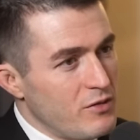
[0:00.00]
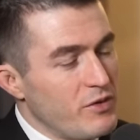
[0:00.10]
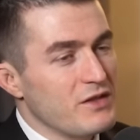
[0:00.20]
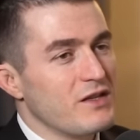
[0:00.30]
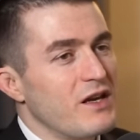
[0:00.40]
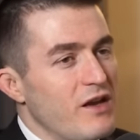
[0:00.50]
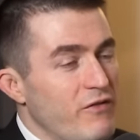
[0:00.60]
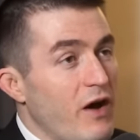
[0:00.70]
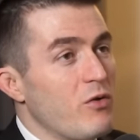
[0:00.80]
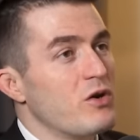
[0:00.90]
Because
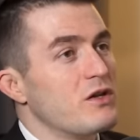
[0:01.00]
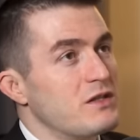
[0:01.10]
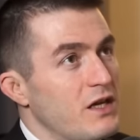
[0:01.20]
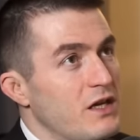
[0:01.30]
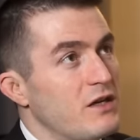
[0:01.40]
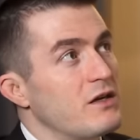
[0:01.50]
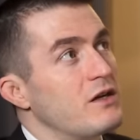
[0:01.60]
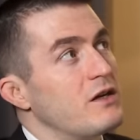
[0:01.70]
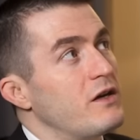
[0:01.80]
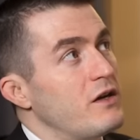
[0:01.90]
if I were to take
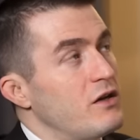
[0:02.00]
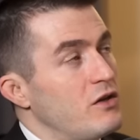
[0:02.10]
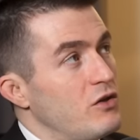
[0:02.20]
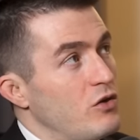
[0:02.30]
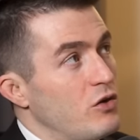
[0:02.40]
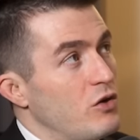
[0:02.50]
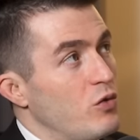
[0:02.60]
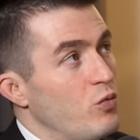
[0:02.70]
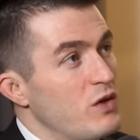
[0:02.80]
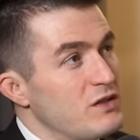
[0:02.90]

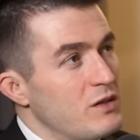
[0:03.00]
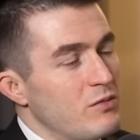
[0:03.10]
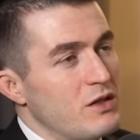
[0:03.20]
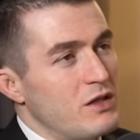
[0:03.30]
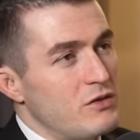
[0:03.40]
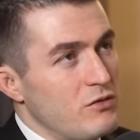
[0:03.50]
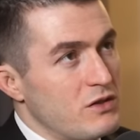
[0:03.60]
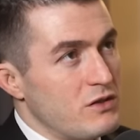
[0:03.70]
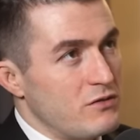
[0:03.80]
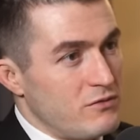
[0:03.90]
your wisdom and
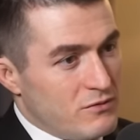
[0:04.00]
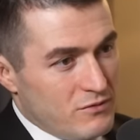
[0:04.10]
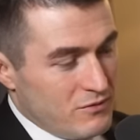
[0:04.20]
intuition